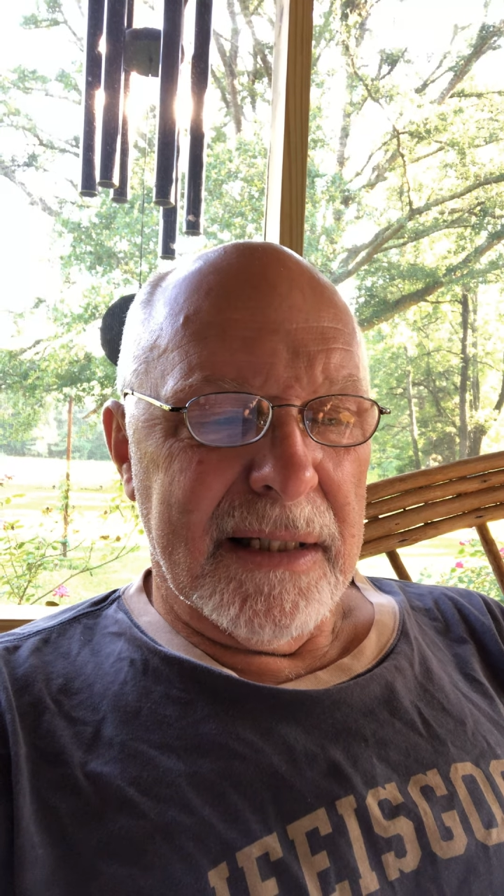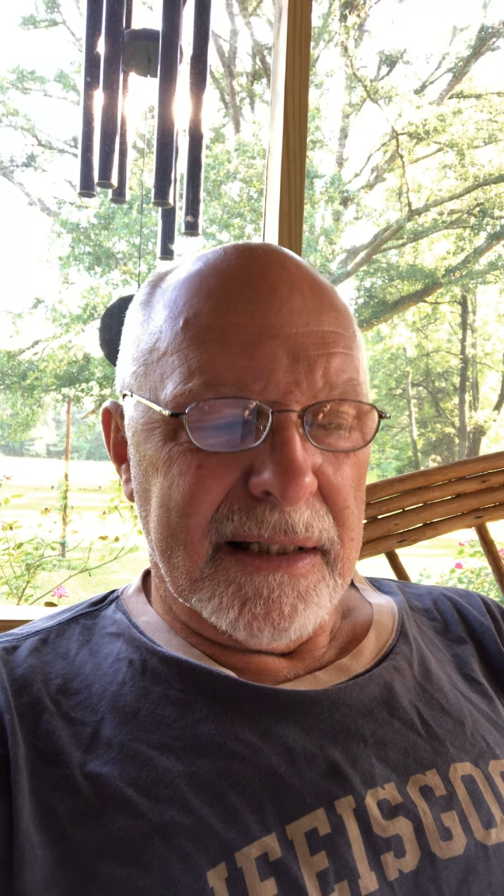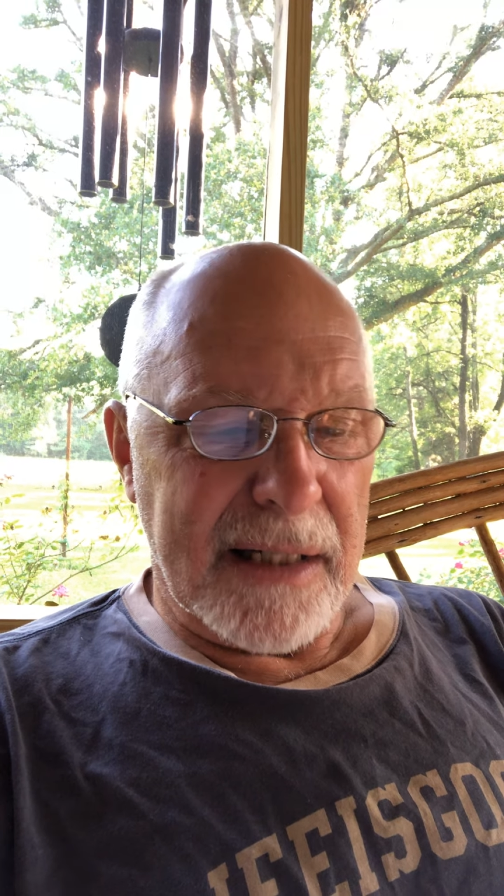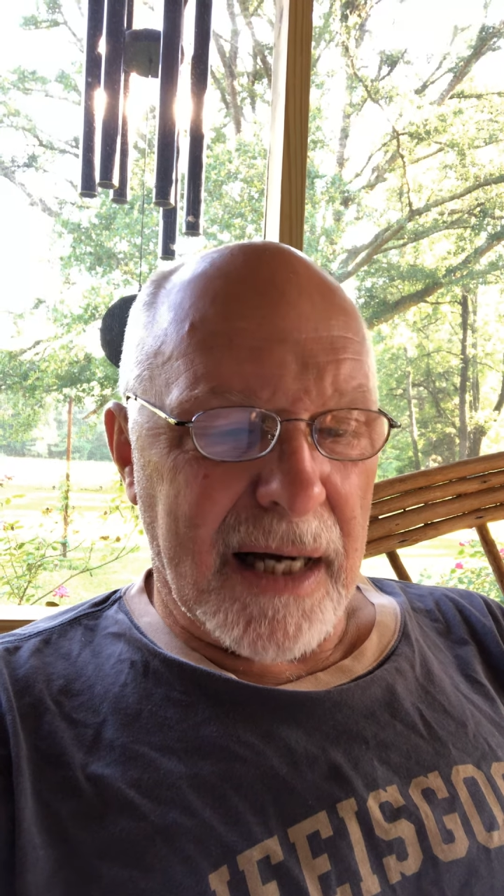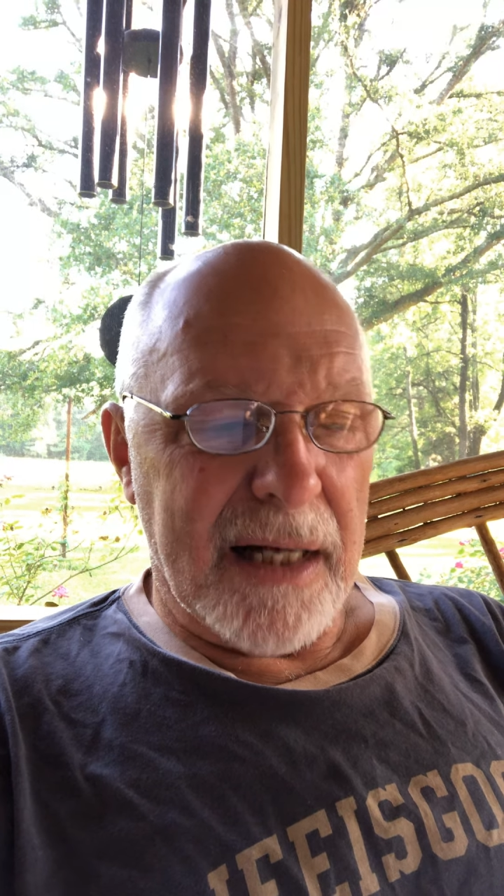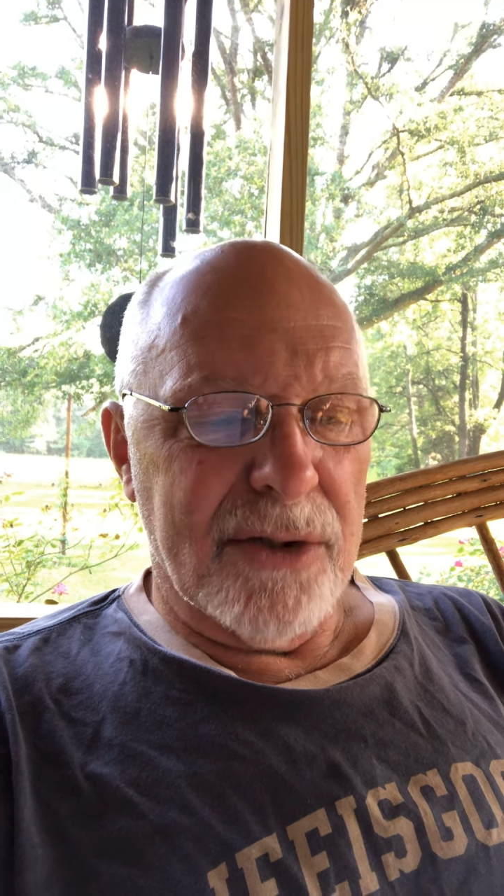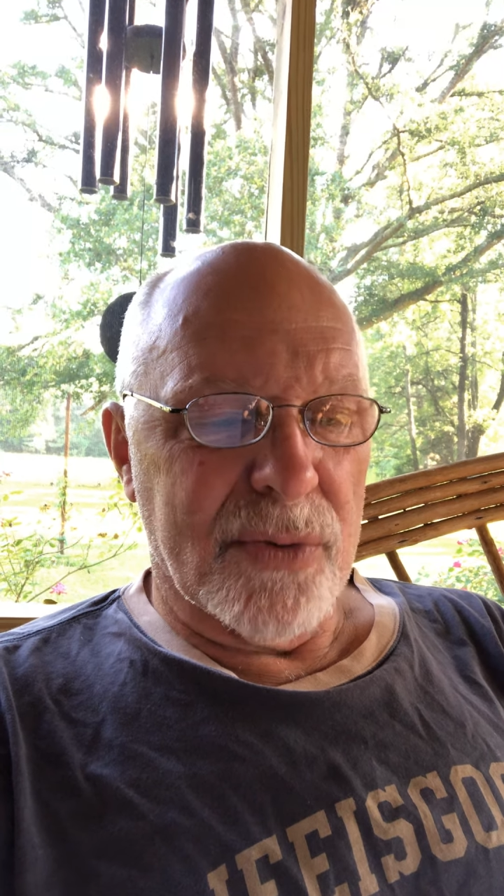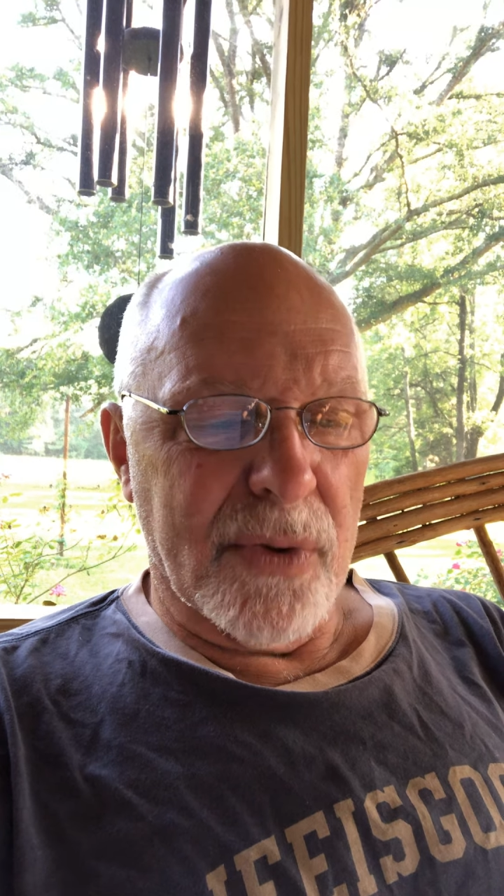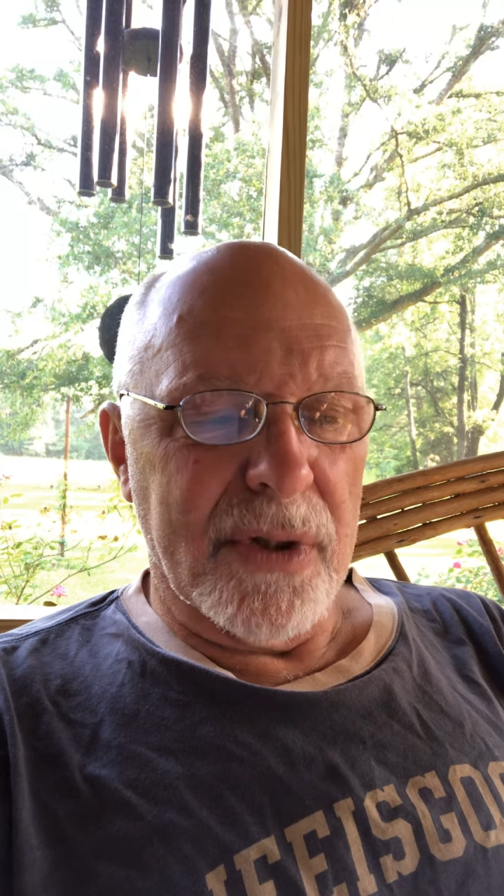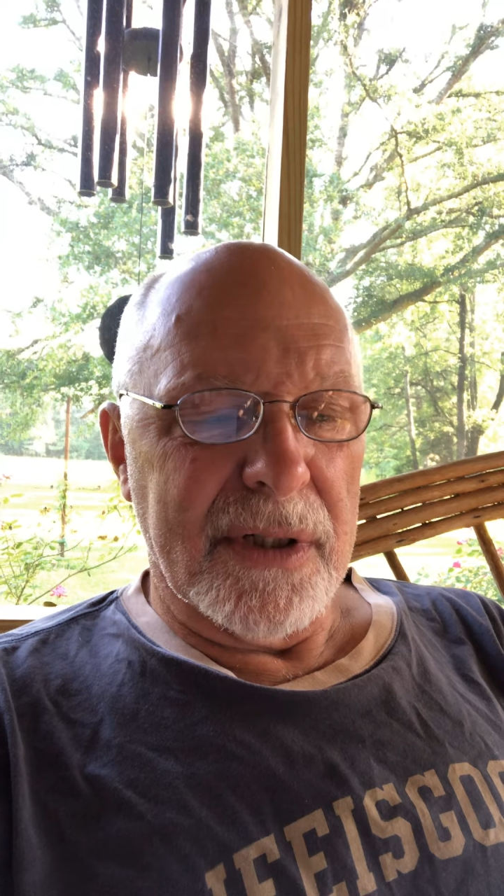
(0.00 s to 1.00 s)
God's
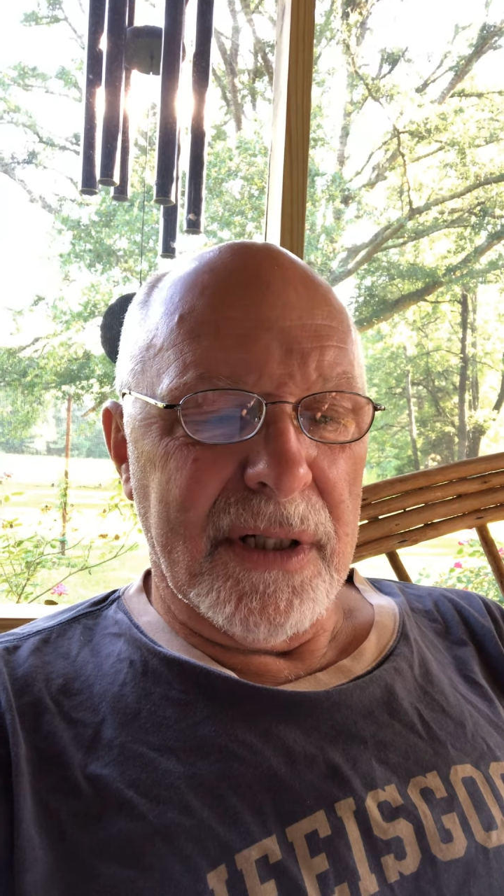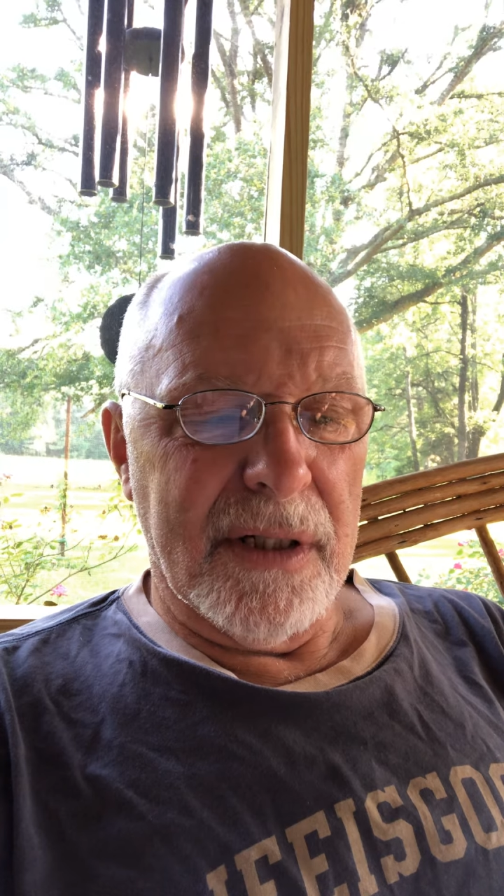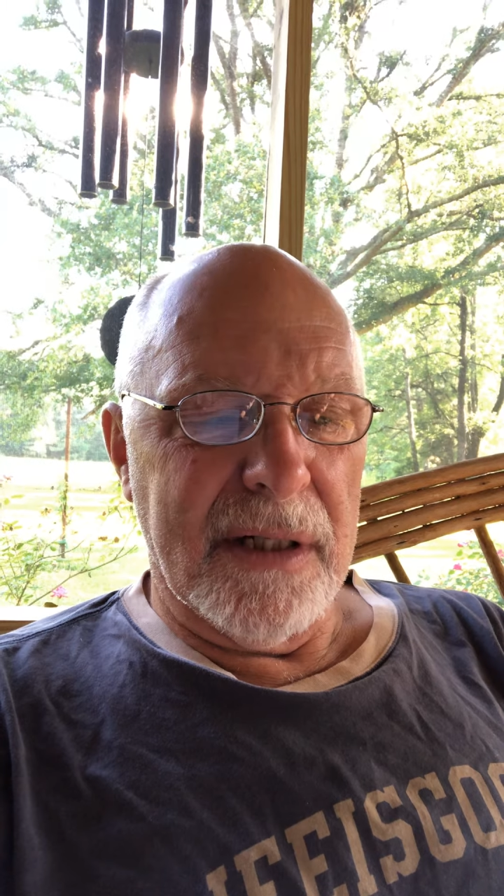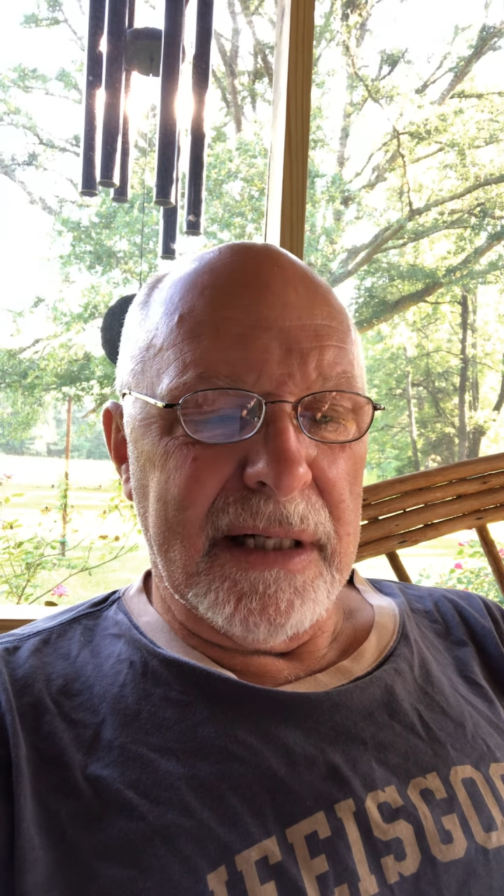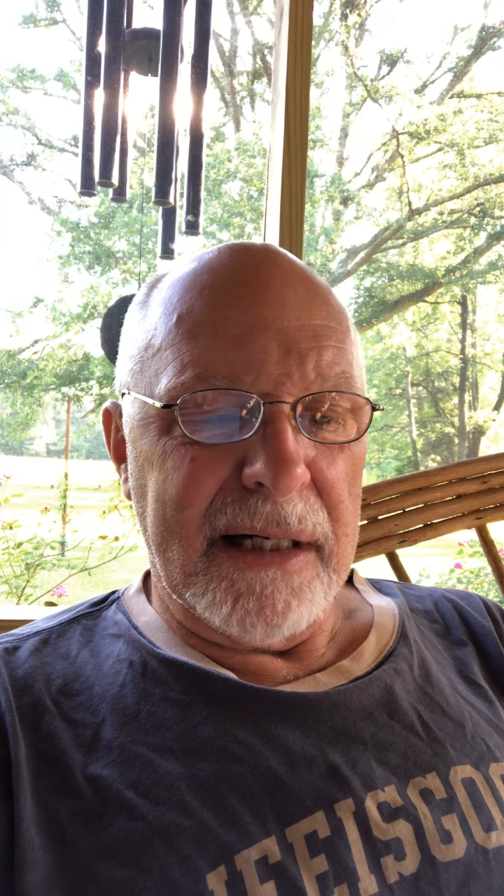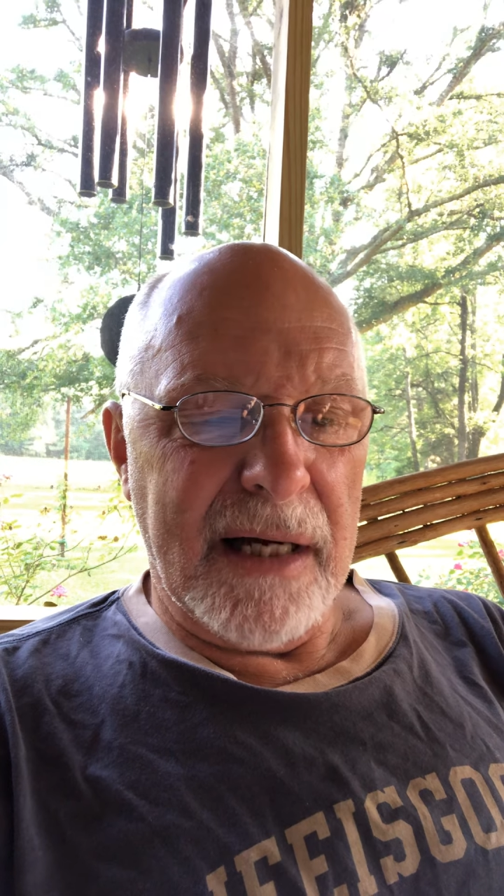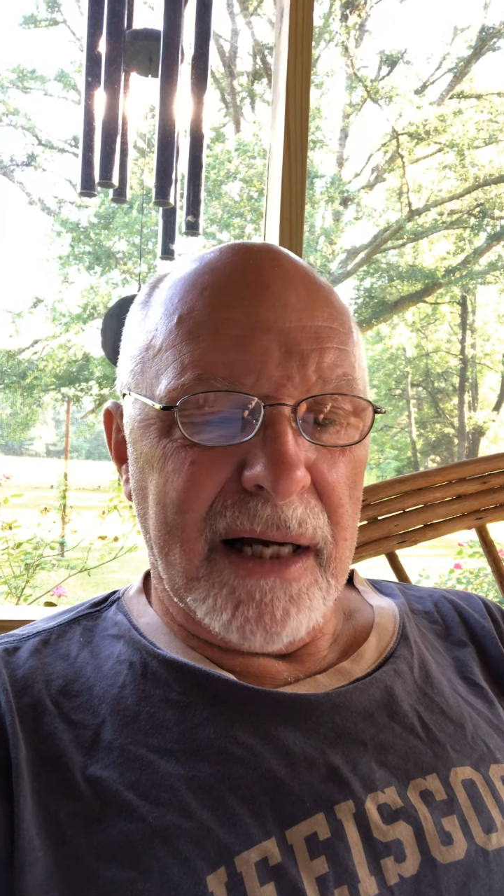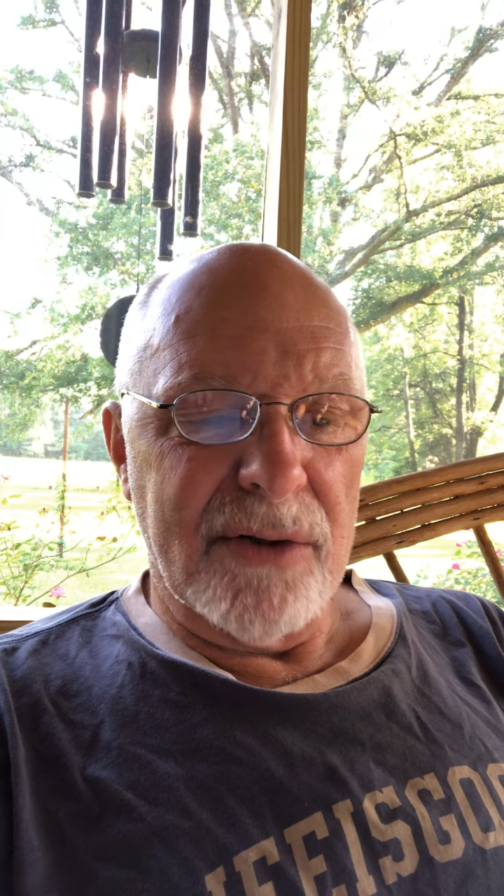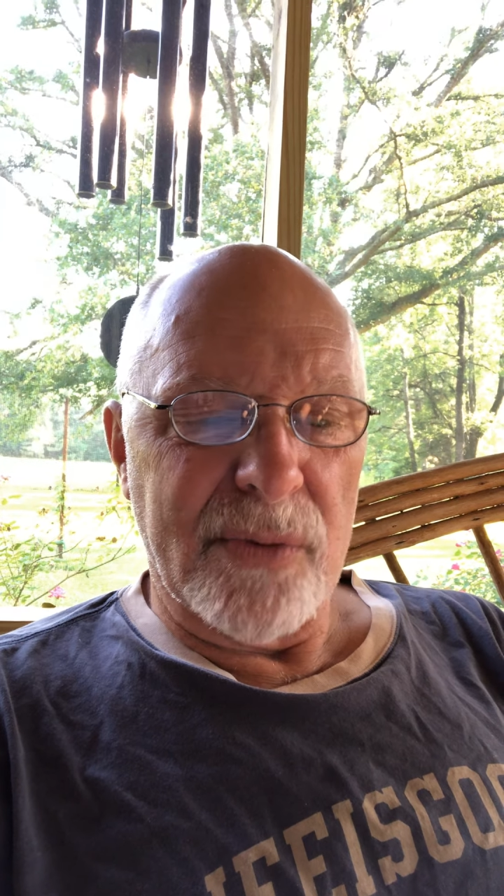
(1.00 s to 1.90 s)
work done in God's